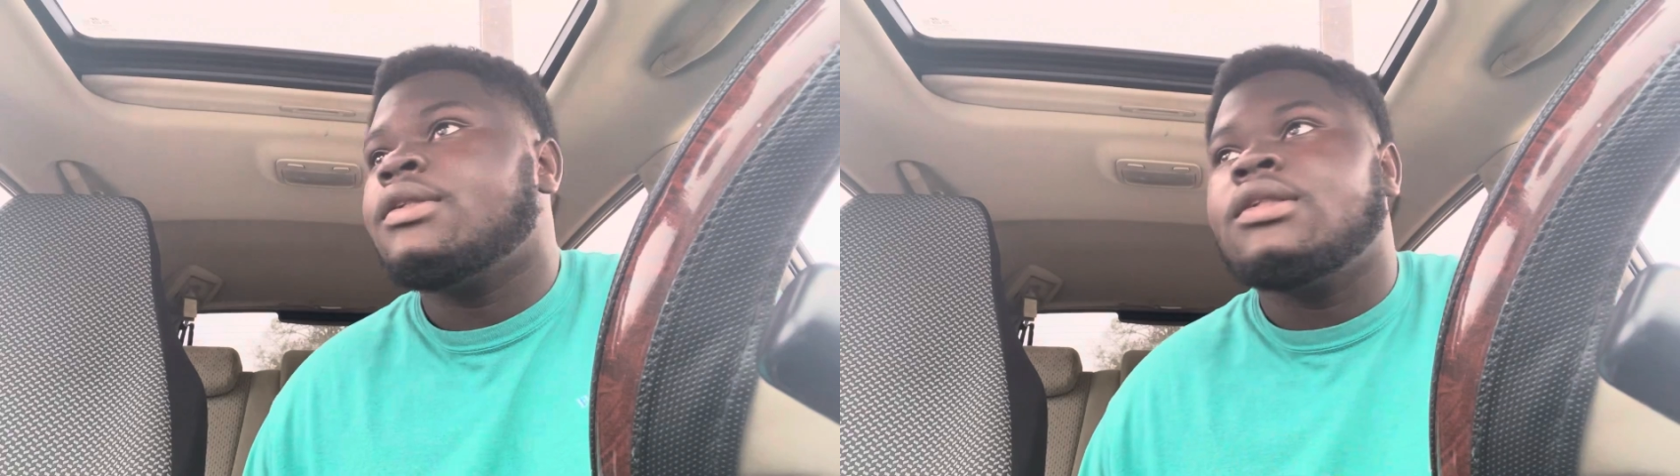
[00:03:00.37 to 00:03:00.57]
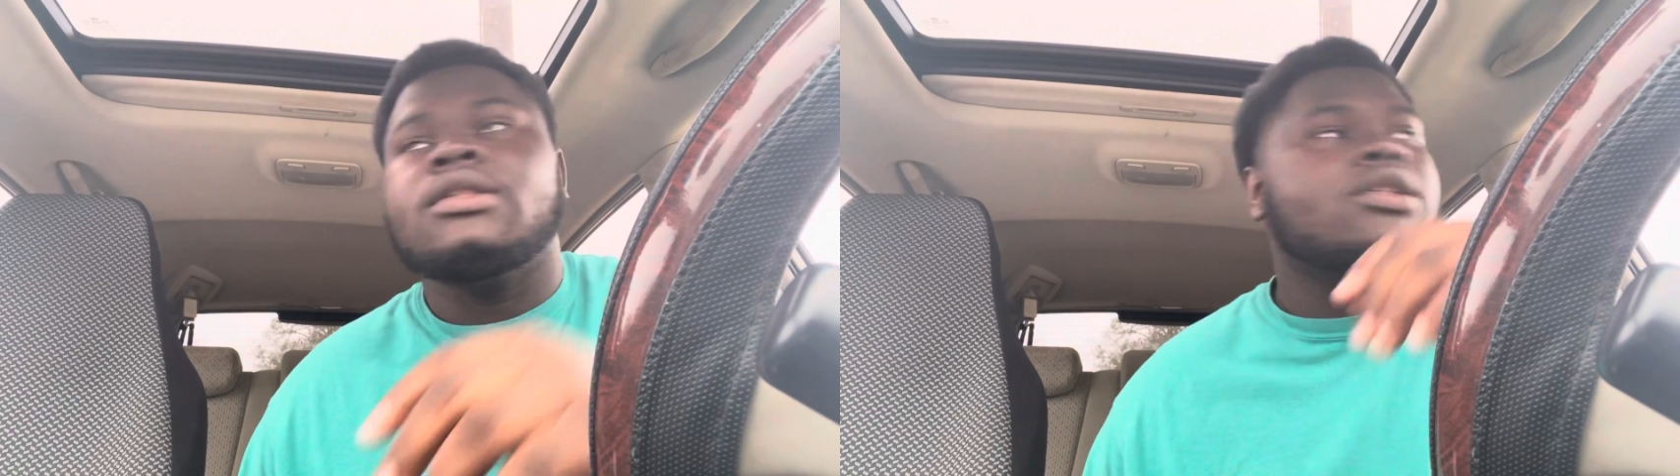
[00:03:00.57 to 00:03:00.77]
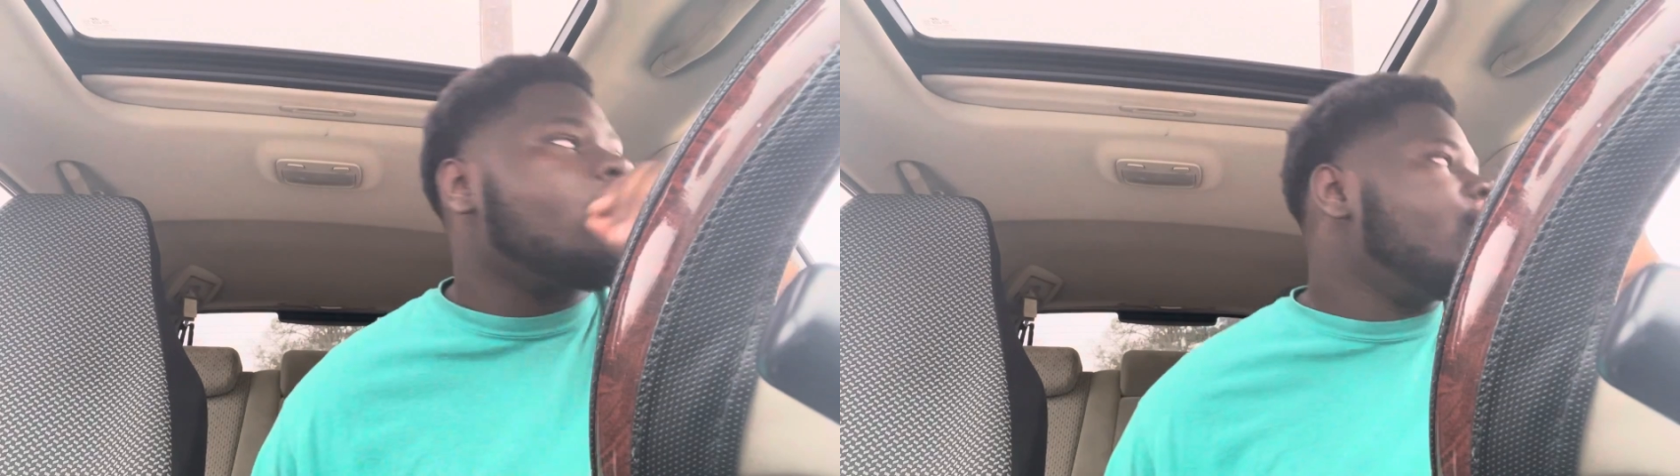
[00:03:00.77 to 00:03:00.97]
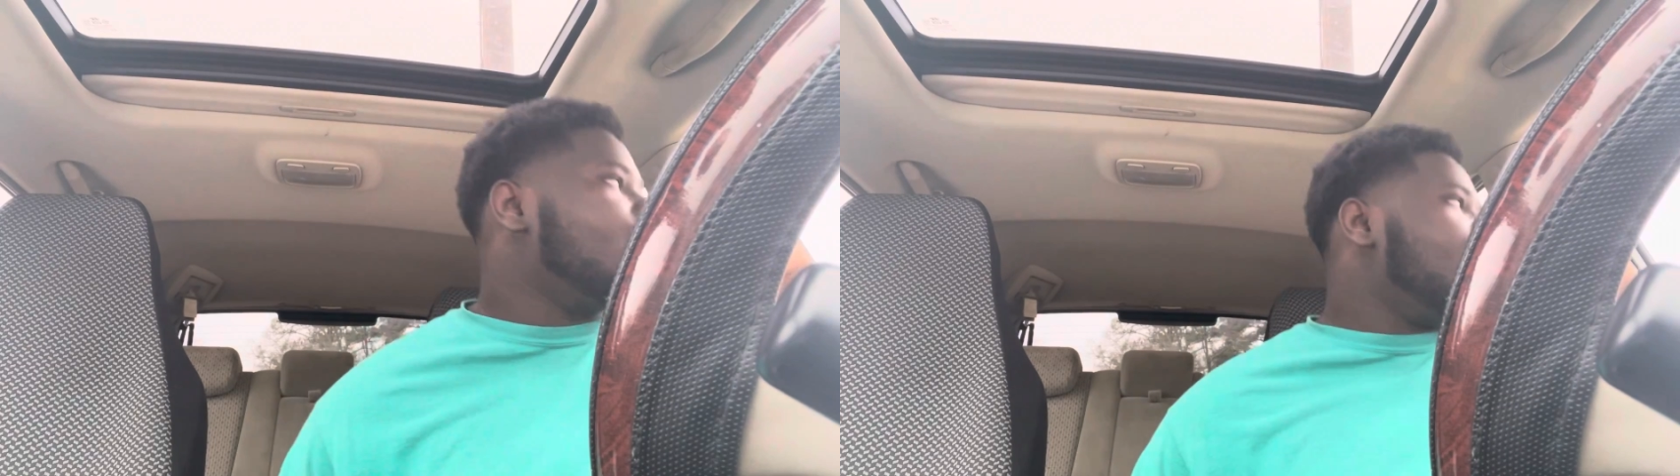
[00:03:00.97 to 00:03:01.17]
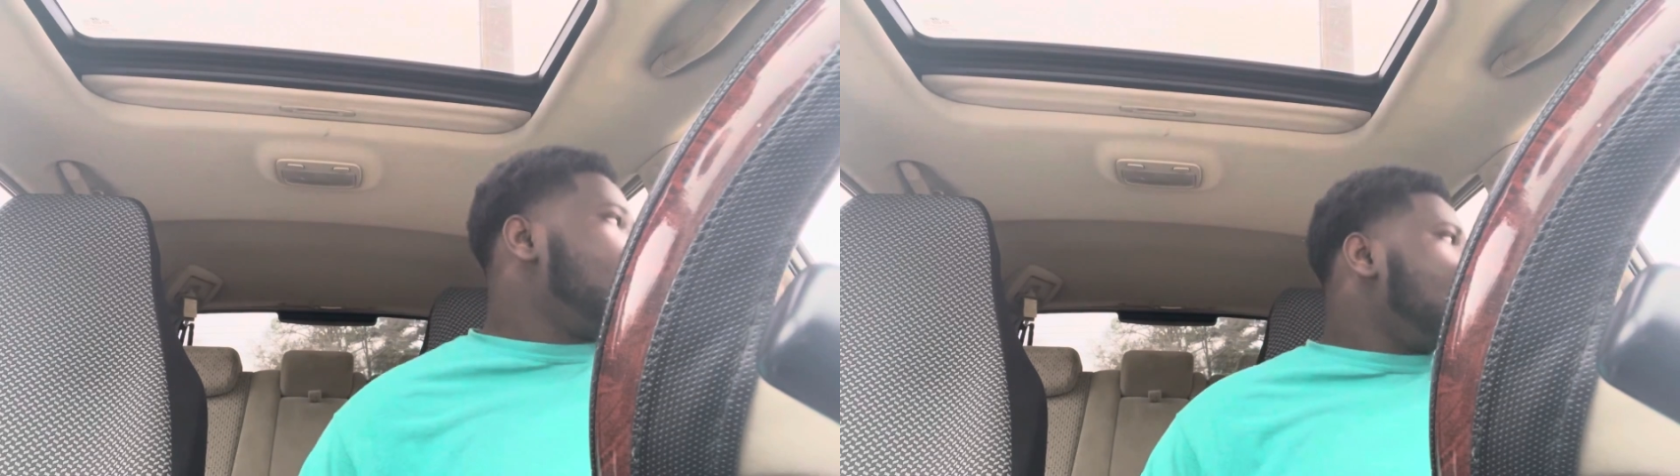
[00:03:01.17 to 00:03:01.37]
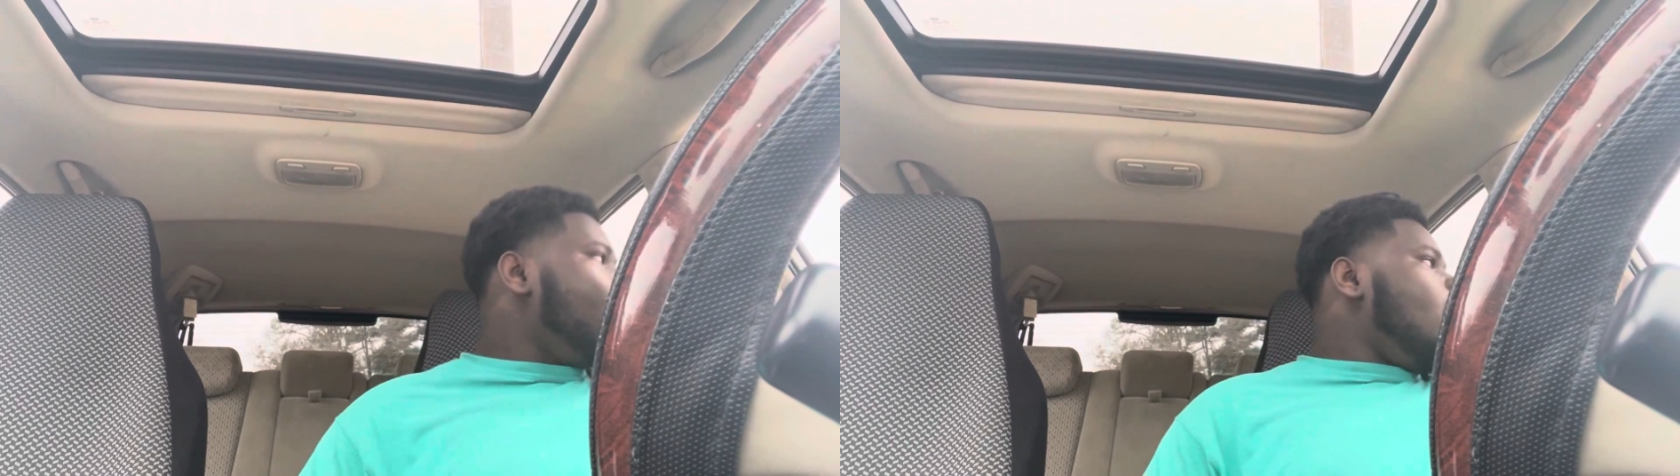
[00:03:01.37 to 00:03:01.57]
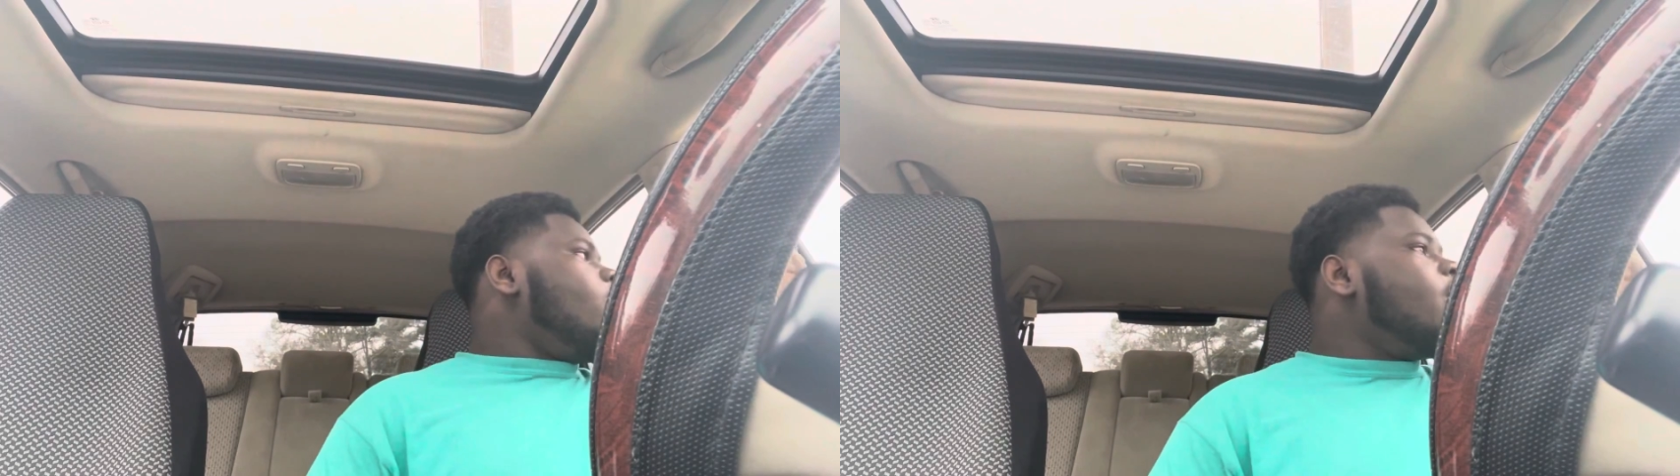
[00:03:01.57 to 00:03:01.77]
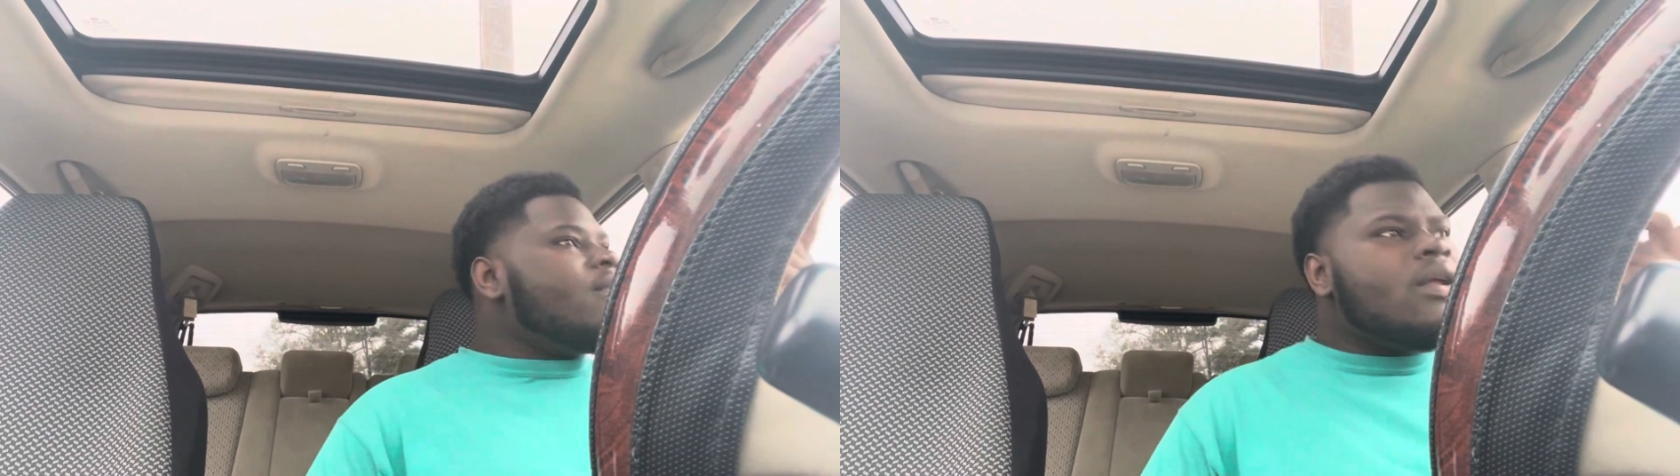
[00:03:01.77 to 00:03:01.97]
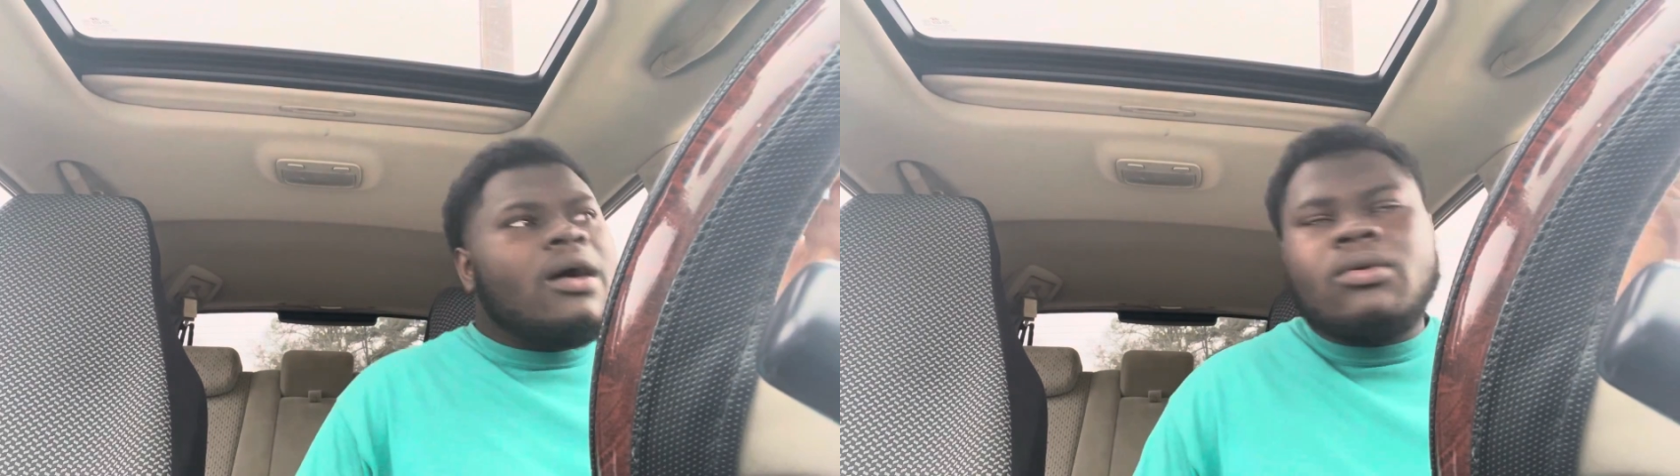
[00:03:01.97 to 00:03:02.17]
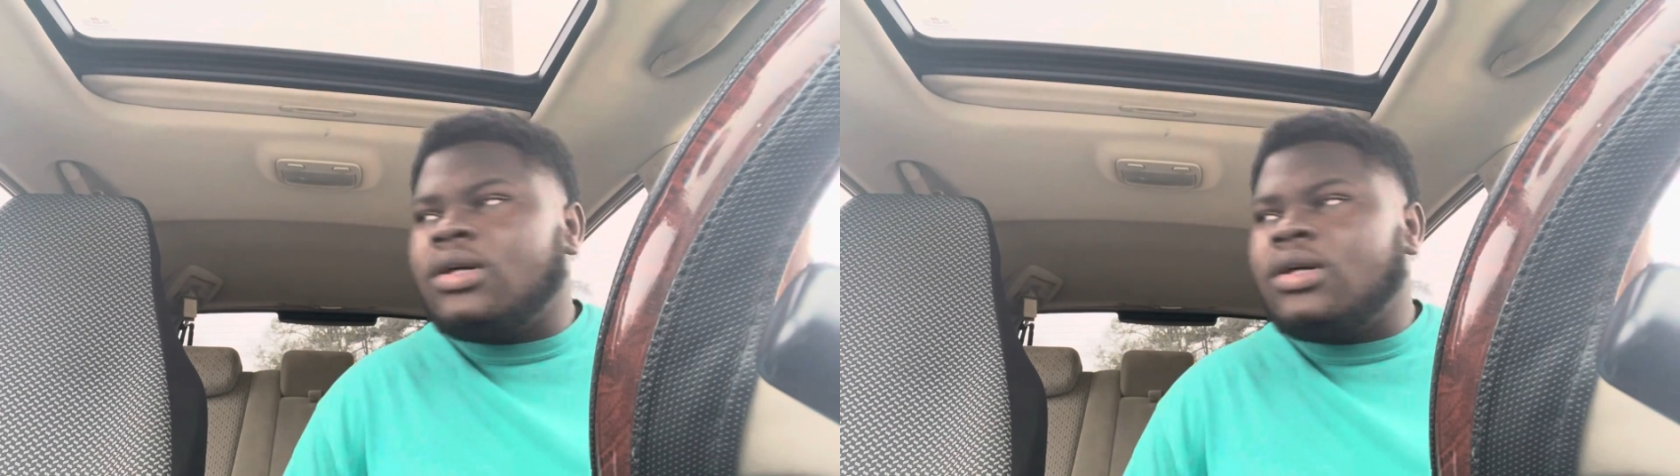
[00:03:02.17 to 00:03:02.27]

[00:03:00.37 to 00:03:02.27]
it's crazy, man. I don't